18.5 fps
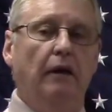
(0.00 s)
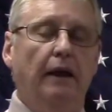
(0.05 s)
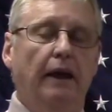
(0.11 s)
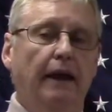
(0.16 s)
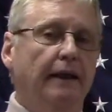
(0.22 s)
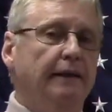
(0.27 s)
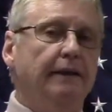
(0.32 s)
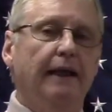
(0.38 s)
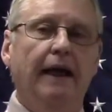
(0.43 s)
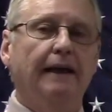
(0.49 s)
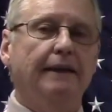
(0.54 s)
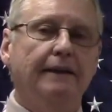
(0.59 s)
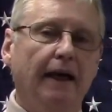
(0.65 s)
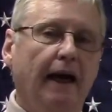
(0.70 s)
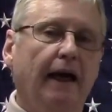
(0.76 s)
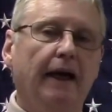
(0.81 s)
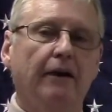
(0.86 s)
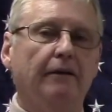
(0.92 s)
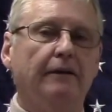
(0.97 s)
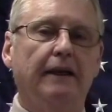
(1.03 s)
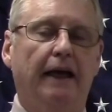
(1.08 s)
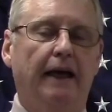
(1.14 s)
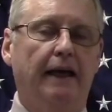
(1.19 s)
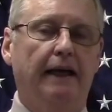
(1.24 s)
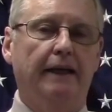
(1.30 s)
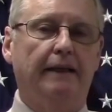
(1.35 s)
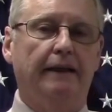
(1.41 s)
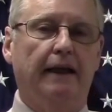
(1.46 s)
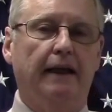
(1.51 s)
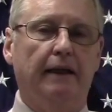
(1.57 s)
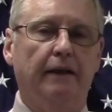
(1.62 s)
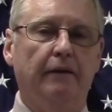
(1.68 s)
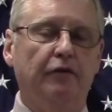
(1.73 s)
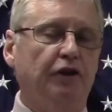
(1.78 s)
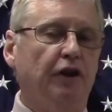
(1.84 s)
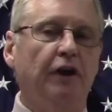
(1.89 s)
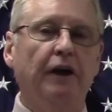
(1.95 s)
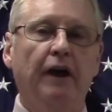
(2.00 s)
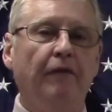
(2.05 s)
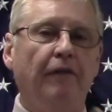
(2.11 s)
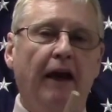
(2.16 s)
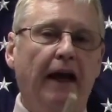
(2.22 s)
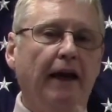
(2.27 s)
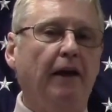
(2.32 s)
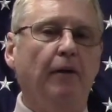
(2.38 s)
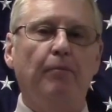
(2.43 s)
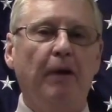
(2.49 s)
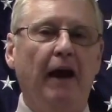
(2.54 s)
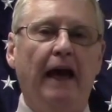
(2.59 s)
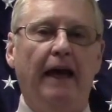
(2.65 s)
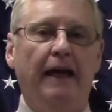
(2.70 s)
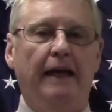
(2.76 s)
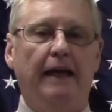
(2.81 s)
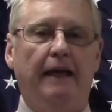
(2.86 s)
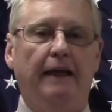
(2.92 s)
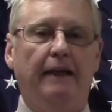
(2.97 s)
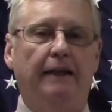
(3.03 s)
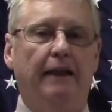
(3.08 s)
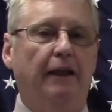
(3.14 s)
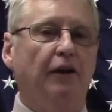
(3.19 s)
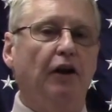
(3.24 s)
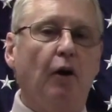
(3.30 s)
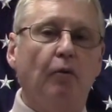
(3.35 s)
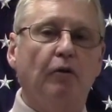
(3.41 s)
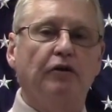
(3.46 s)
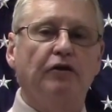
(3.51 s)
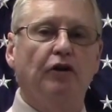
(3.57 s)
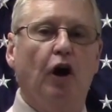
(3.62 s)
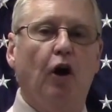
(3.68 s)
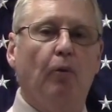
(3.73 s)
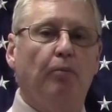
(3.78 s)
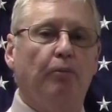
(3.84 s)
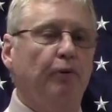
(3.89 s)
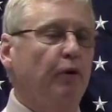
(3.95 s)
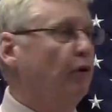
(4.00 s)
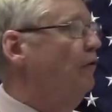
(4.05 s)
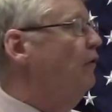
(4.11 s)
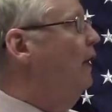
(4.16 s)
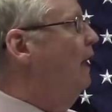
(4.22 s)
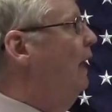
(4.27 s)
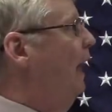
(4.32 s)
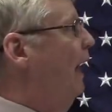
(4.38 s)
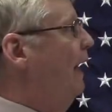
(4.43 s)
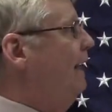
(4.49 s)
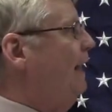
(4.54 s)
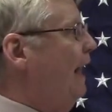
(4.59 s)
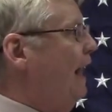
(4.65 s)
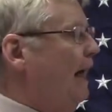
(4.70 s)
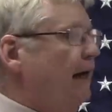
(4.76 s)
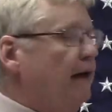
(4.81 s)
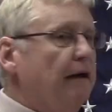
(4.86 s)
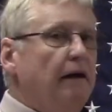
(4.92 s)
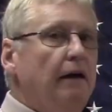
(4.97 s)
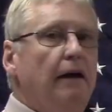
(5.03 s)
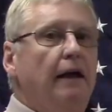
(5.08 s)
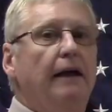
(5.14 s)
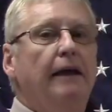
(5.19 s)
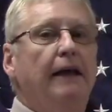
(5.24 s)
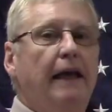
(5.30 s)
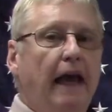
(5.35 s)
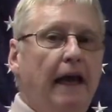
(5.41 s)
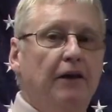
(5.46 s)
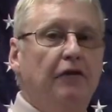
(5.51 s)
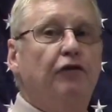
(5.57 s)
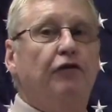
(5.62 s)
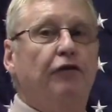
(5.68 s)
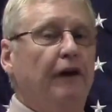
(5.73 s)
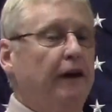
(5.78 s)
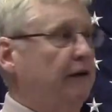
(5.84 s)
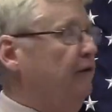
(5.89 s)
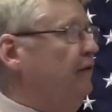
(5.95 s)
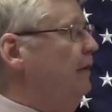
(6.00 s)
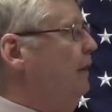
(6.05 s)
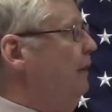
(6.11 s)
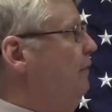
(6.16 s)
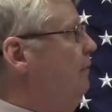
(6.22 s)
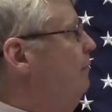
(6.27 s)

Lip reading: He's not entitled to anything. Shouldn't have had to pay anything. There was no proof. Again, case fixing.